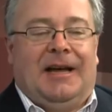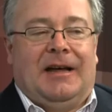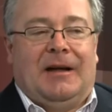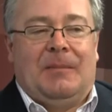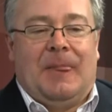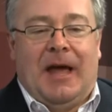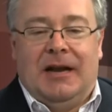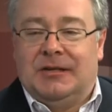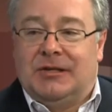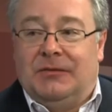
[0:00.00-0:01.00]

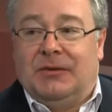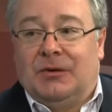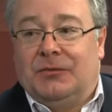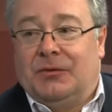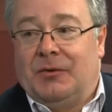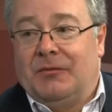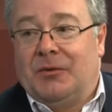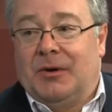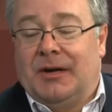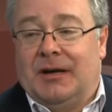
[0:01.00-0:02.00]
And it's difficult for
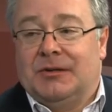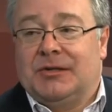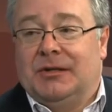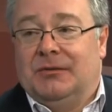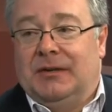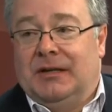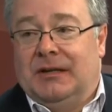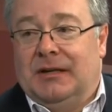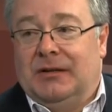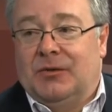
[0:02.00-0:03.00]
everybody else
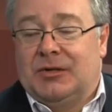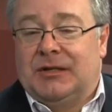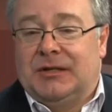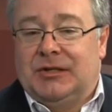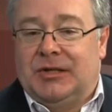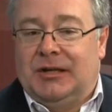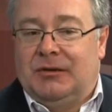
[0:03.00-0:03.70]
in the Washington scene.